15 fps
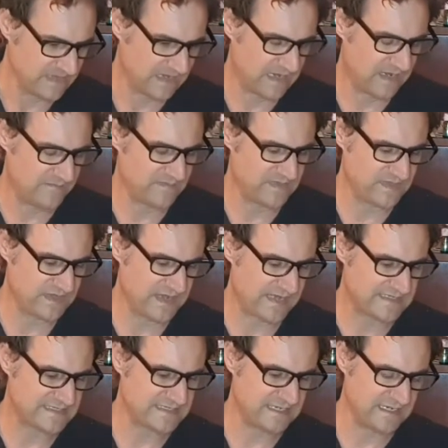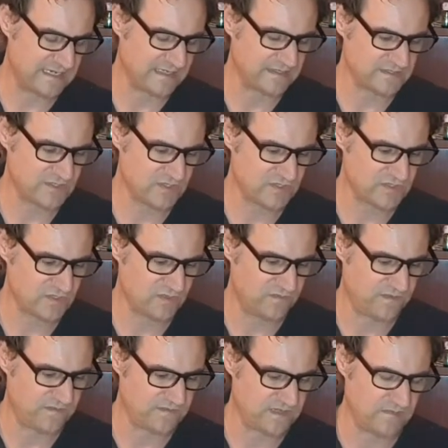The next tier to the
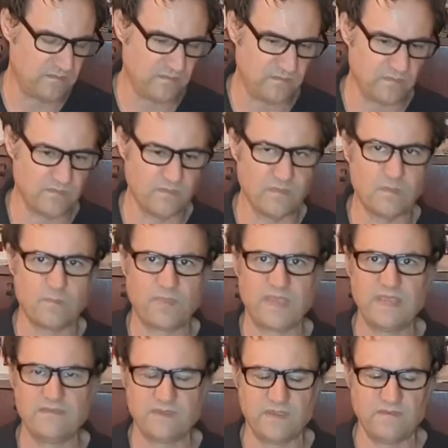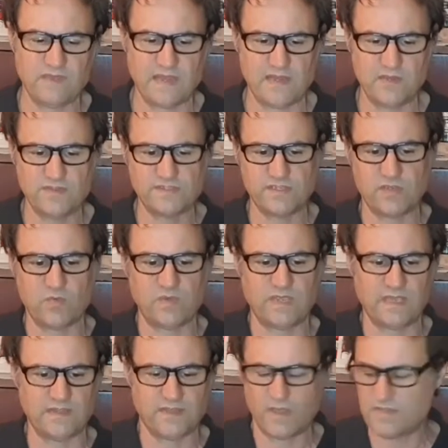250 PV value, so you would
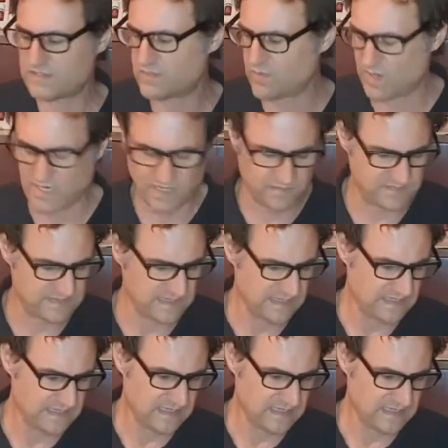get those 2 items.